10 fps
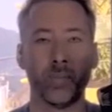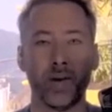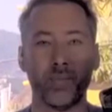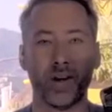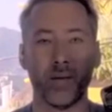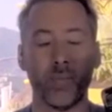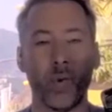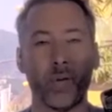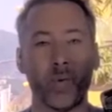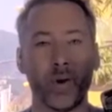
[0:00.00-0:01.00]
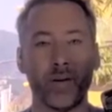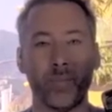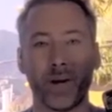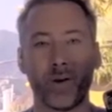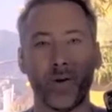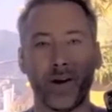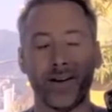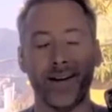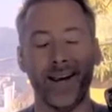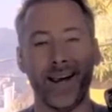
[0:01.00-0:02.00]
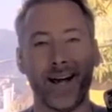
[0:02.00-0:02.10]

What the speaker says: that people get more and more into Bitcoin,